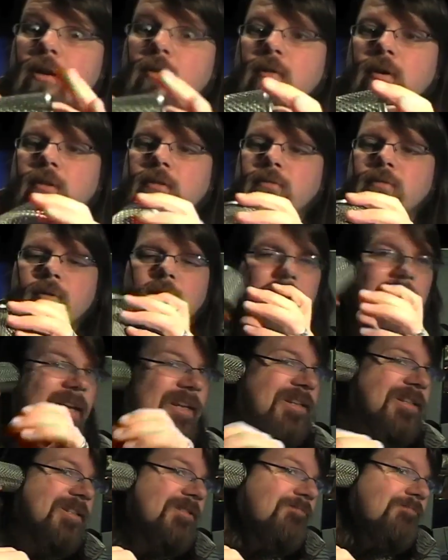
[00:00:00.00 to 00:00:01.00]
going through it, and
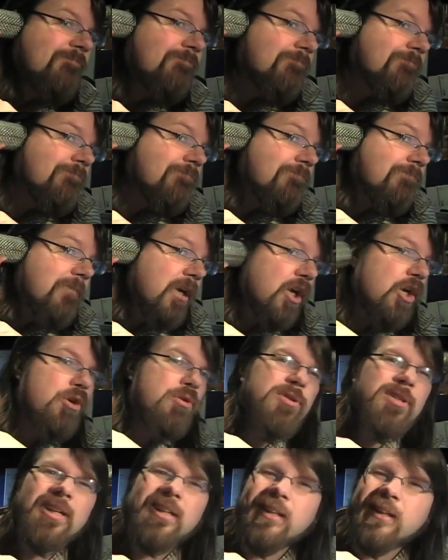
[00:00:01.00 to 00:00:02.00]
it's
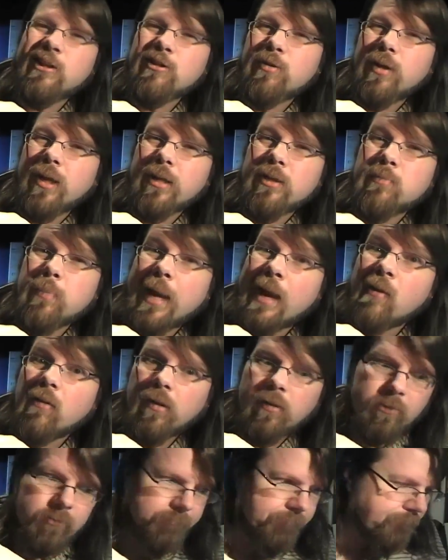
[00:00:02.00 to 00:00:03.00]
acoustically
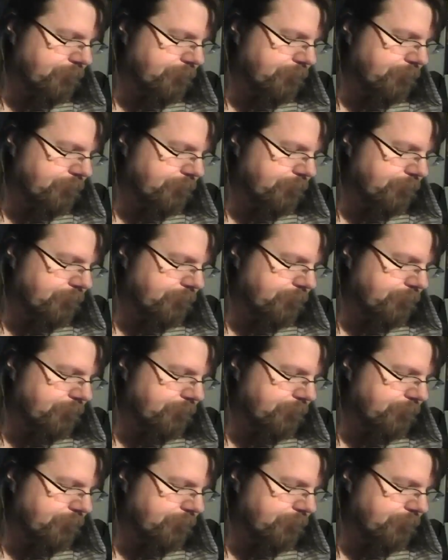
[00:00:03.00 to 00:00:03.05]
transparent.